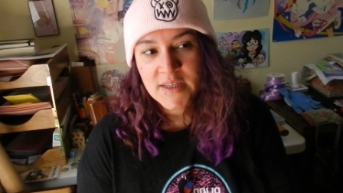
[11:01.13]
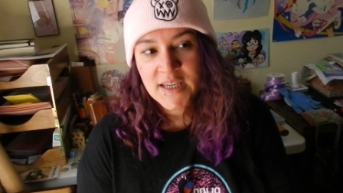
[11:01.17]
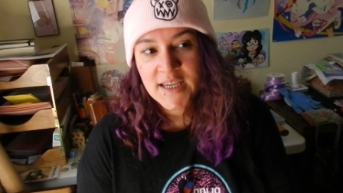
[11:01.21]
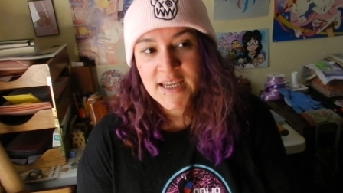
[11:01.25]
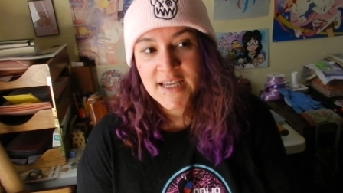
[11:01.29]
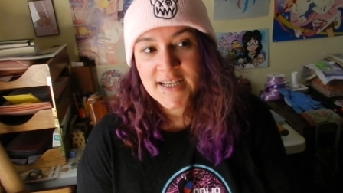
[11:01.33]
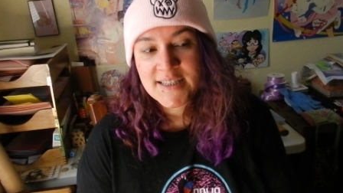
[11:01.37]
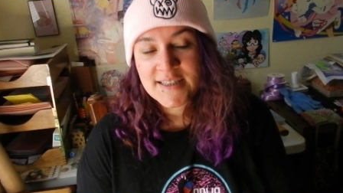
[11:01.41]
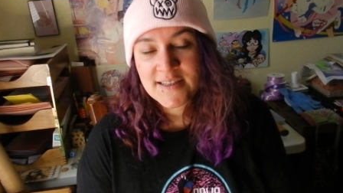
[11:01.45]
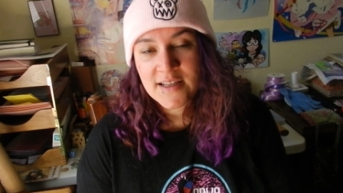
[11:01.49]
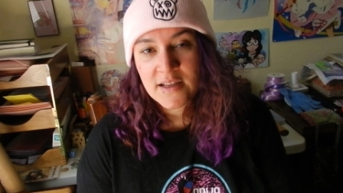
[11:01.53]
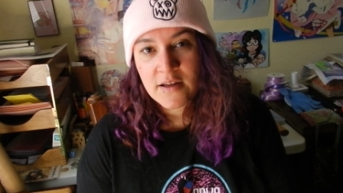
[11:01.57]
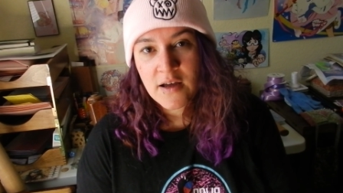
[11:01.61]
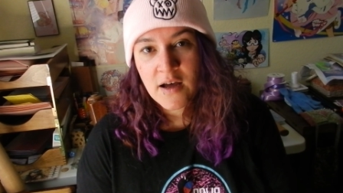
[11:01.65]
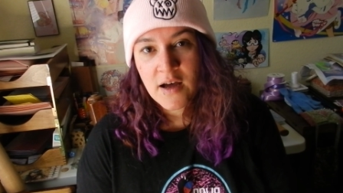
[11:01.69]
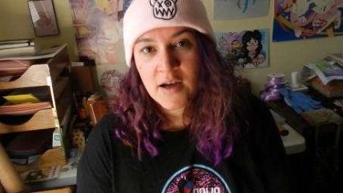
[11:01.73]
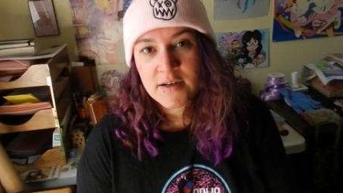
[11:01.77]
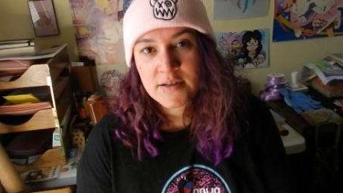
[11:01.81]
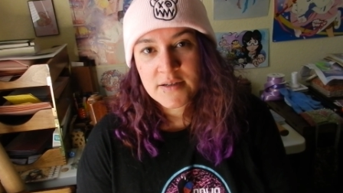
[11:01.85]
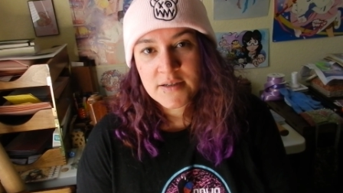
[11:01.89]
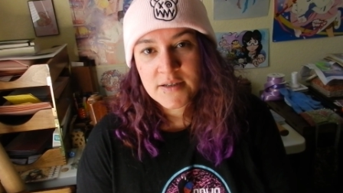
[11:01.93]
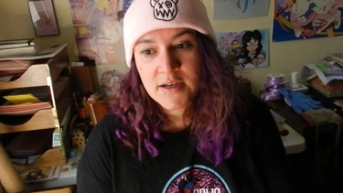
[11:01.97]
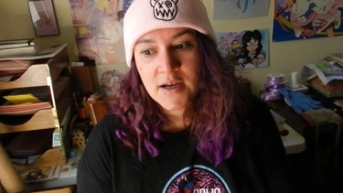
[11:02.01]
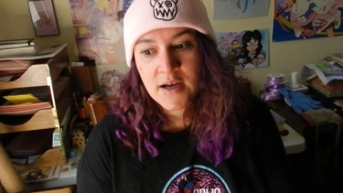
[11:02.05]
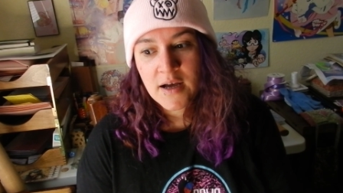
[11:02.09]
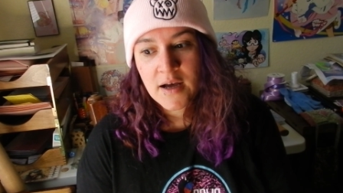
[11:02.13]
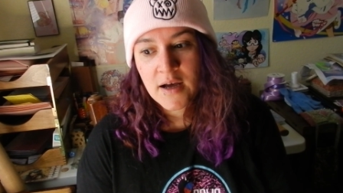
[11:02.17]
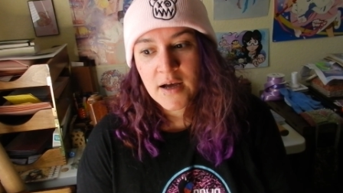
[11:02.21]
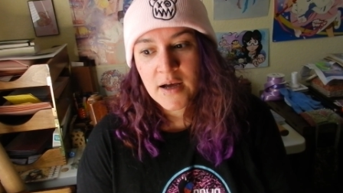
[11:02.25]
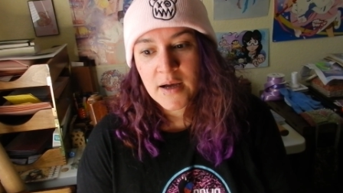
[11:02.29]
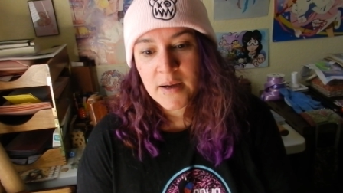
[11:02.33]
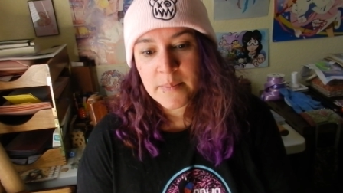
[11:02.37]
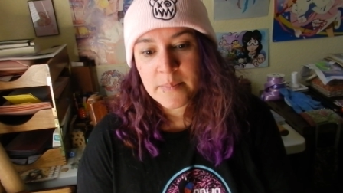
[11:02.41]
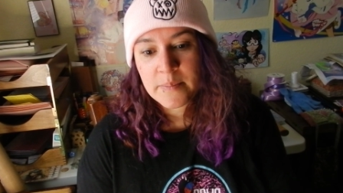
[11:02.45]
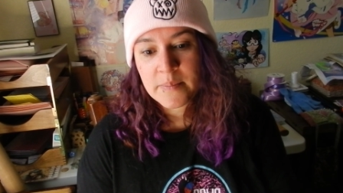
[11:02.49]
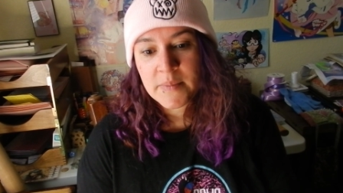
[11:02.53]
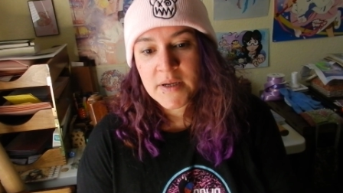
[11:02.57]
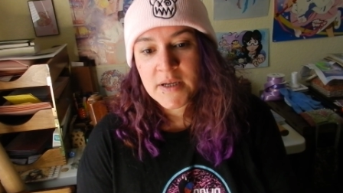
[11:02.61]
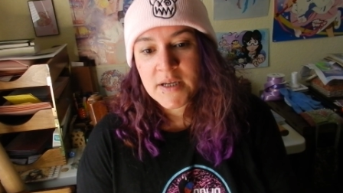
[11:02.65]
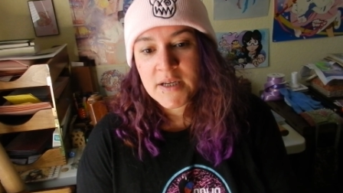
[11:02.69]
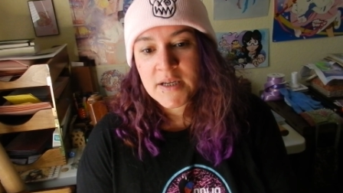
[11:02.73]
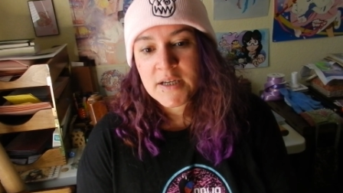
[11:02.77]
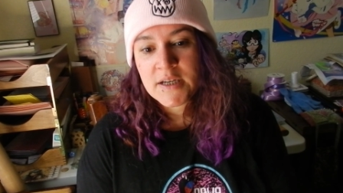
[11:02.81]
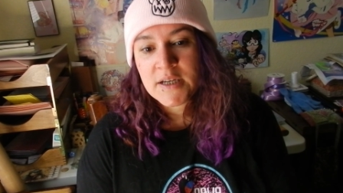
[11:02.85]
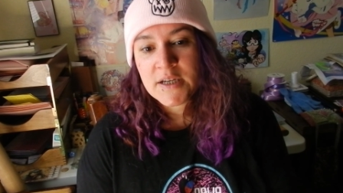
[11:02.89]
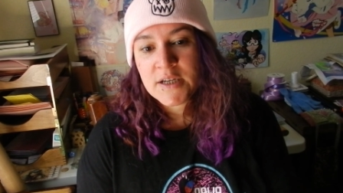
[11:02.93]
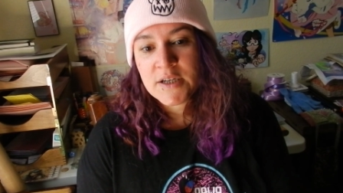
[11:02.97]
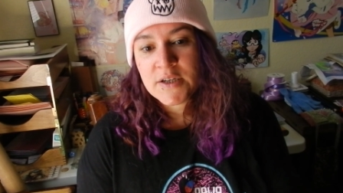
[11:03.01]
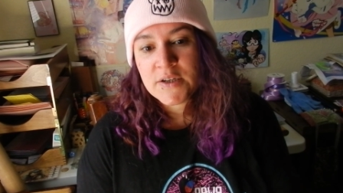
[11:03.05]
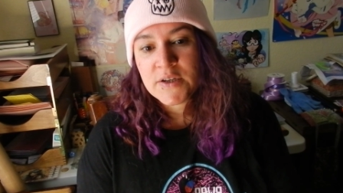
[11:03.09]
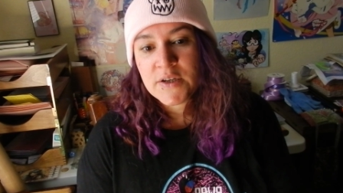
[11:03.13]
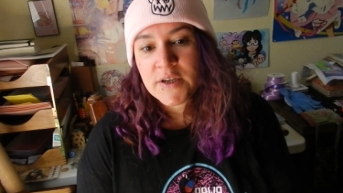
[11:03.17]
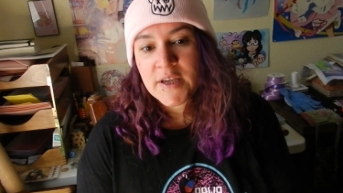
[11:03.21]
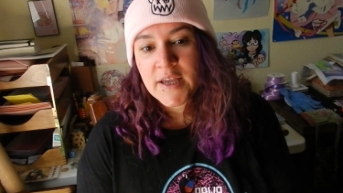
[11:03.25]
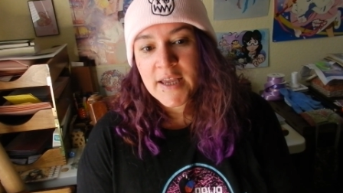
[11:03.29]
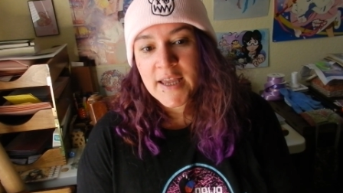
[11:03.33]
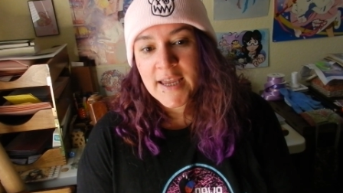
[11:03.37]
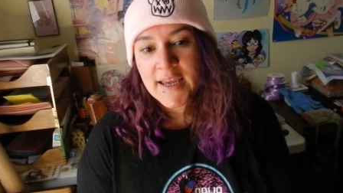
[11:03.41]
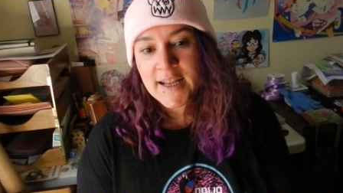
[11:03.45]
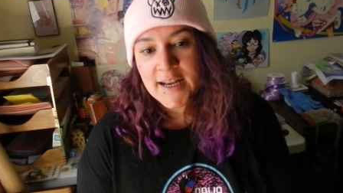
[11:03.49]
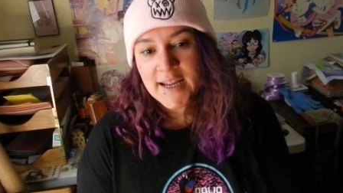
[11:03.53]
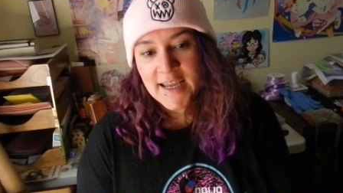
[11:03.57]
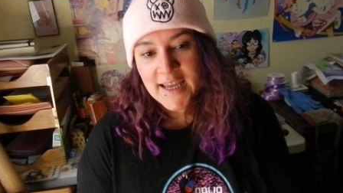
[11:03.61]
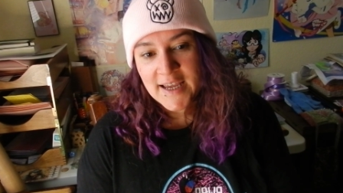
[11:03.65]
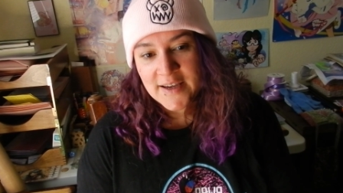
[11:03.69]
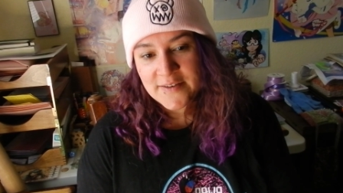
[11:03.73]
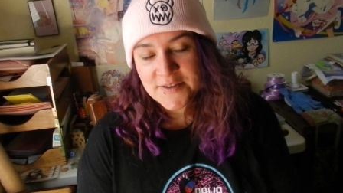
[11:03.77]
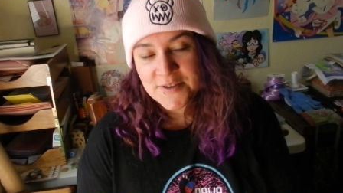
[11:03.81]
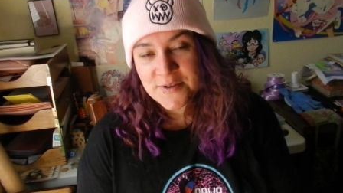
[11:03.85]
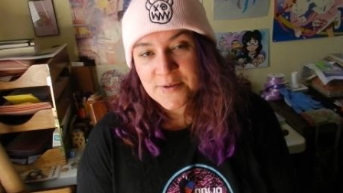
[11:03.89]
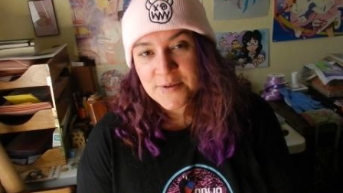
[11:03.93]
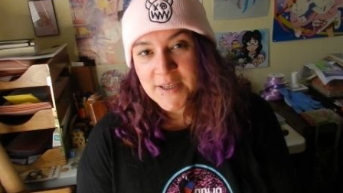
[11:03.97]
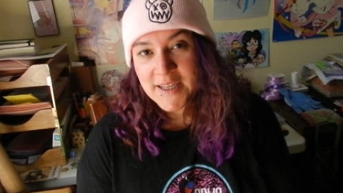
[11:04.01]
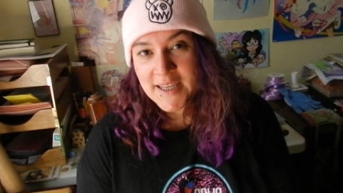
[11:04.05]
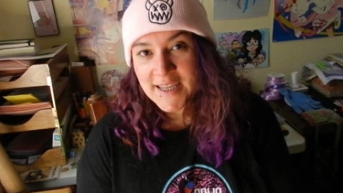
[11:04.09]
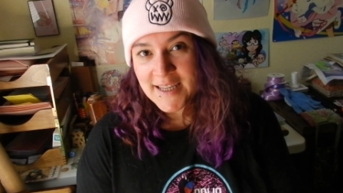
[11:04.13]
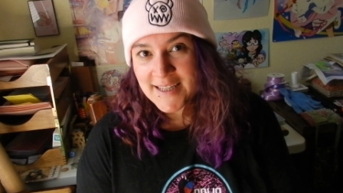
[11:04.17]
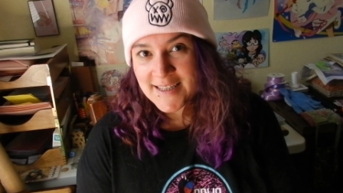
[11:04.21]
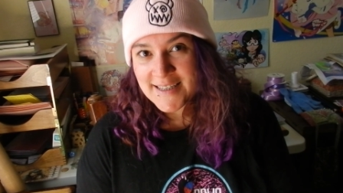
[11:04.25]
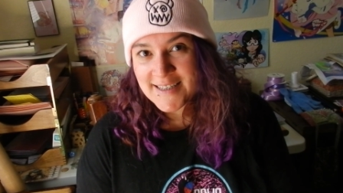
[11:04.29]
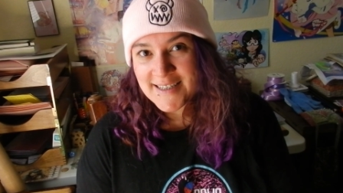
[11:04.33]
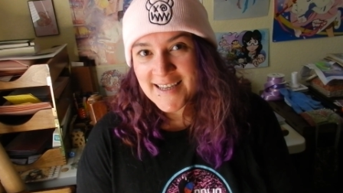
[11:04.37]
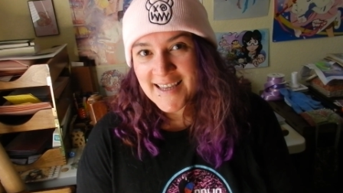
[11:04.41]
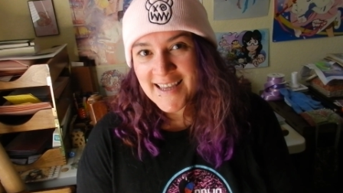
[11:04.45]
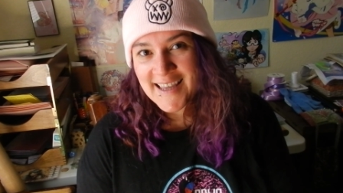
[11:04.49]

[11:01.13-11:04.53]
It's a lot. Um, and I have to eat